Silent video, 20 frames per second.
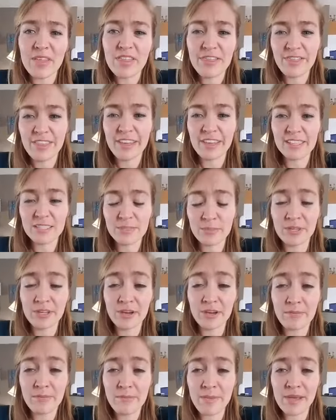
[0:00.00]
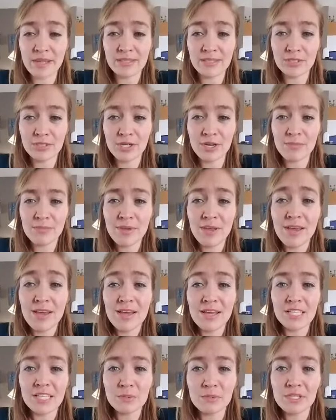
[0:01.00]
things become mainstream
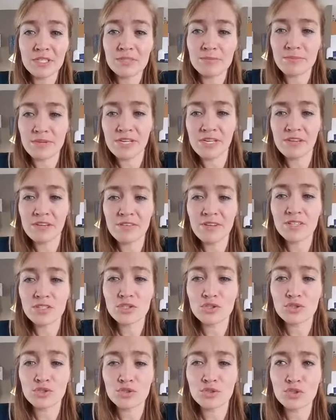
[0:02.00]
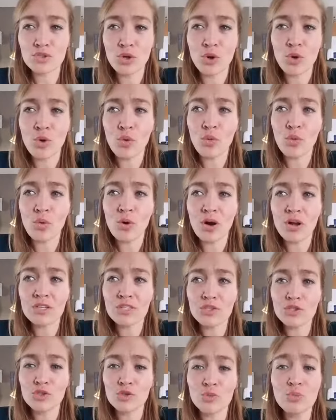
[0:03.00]
is because many of us don't want
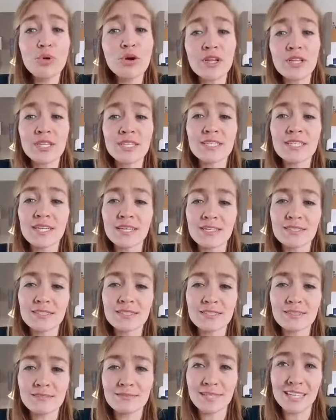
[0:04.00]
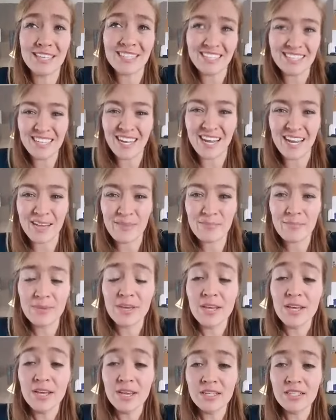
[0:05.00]
to put in the time
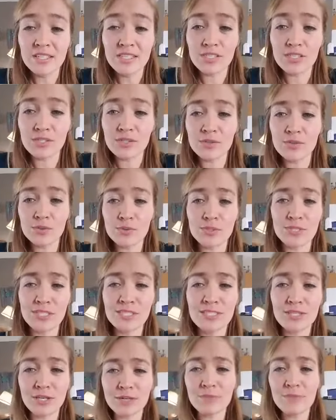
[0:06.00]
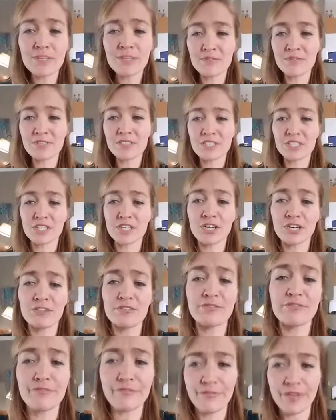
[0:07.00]
to determine if it's a good
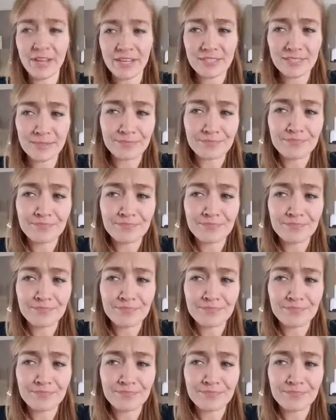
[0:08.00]
fit.